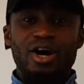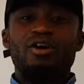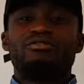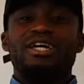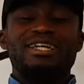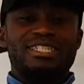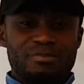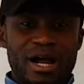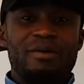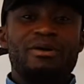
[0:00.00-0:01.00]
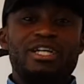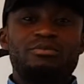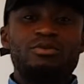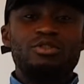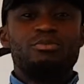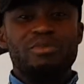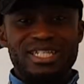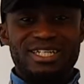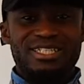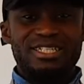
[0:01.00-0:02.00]
of the Inspired by Schools
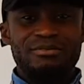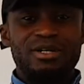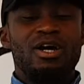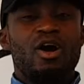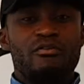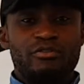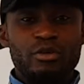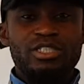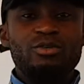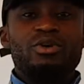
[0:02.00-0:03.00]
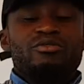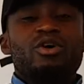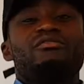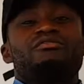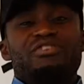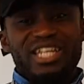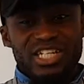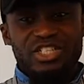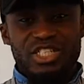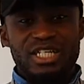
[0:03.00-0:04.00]
media team. Unfortunately, we've not
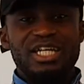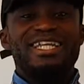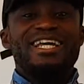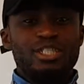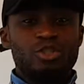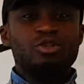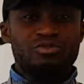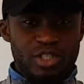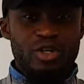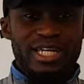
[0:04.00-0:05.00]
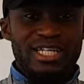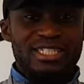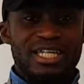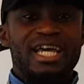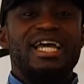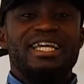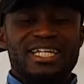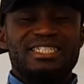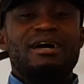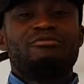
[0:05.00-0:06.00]
finished the English Schools video yet.
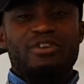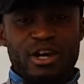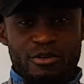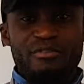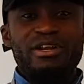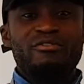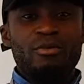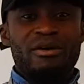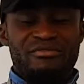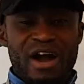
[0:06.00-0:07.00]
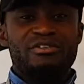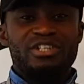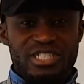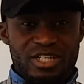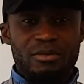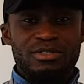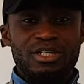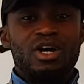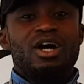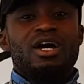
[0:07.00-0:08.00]
Yes, I'm very grateful I've got my 500
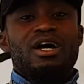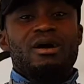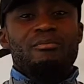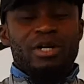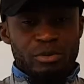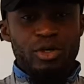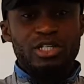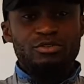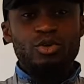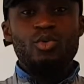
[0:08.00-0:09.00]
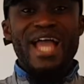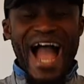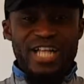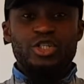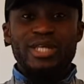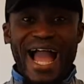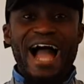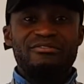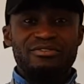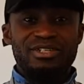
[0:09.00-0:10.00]
subs. But to be honest with you, we actually
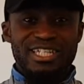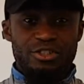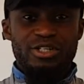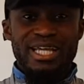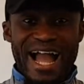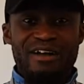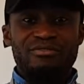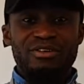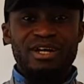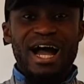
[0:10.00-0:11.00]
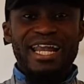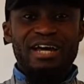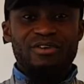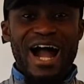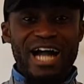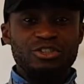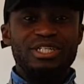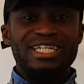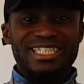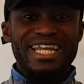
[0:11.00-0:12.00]
have, literally have, another
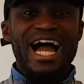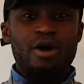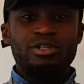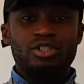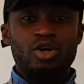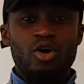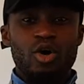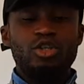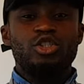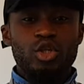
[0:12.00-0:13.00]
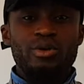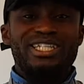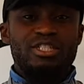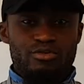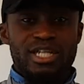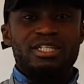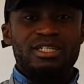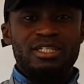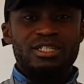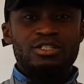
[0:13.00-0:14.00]
110 hours to go until it is ready.
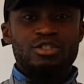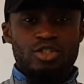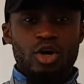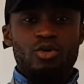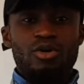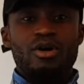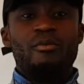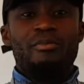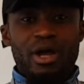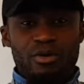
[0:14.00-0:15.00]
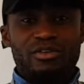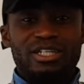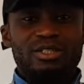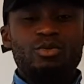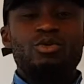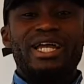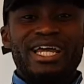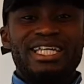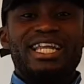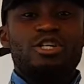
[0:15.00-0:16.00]
So, Bear with us. We will get
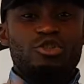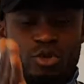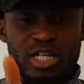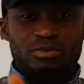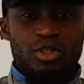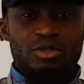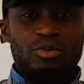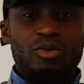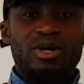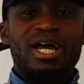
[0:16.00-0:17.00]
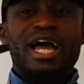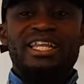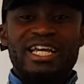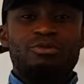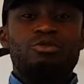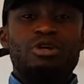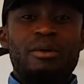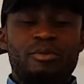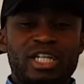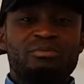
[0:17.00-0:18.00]
it done as soon as possible. And yes, we'll try
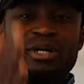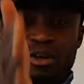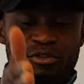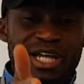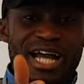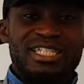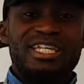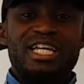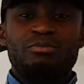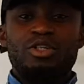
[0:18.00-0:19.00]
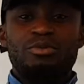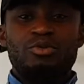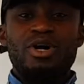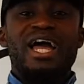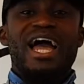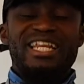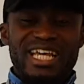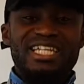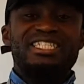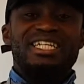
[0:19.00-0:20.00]
and put as many of you guys in there as possible. And
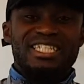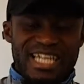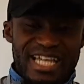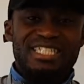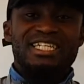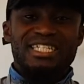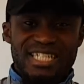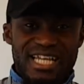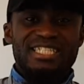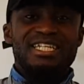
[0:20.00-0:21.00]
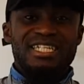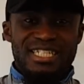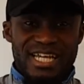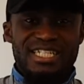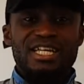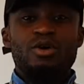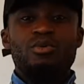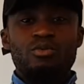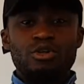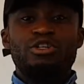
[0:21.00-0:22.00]
yes, yes, yes, yes,
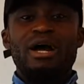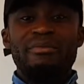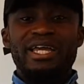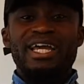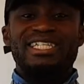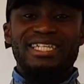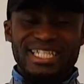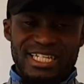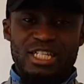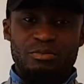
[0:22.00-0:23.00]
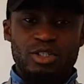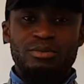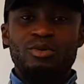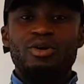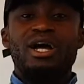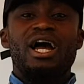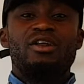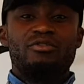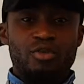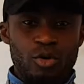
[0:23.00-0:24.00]
we will try and make it as lit as possible.
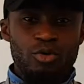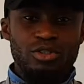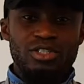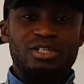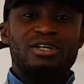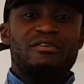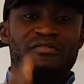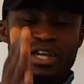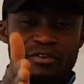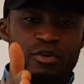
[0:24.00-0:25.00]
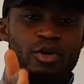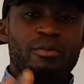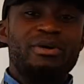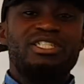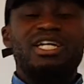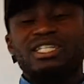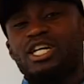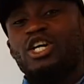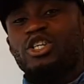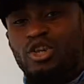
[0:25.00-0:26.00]
And of course, thank you for all your pictures,
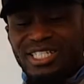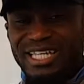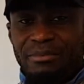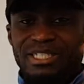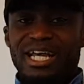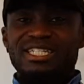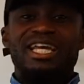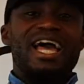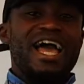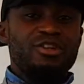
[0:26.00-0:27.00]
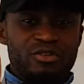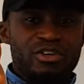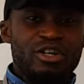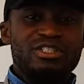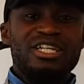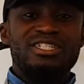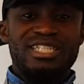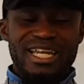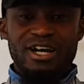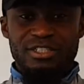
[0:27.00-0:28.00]
your Snapchats, and your videos that you
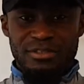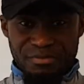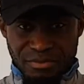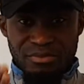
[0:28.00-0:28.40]
sent us,